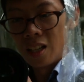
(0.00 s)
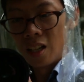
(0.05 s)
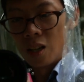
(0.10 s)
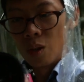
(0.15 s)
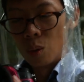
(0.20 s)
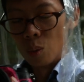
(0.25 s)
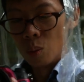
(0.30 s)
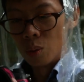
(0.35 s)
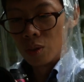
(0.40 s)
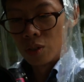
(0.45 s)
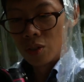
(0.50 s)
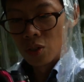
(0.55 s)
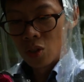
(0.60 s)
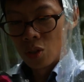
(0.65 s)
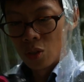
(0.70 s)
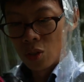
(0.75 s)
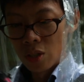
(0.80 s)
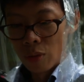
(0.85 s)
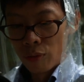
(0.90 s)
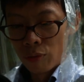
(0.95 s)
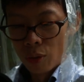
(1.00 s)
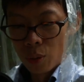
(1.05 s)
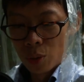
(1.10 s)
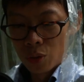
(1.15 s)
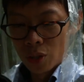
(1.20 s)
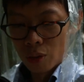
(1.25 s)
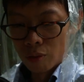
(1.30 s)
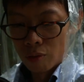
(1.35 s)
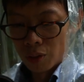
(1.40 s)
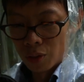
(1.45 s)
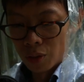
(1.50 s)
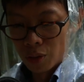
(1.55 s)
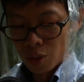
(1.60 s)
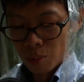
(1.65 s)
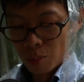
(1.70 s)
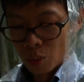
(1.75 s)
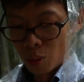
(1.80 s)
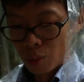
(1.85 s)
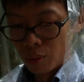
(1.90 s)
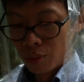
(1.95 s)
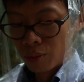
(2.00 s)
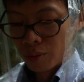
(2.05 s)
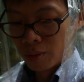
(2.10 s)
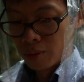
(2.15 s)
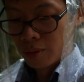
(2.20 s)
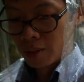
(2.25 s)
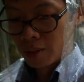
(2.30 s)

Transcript: Oh, it's because the focusing ring doesn't move.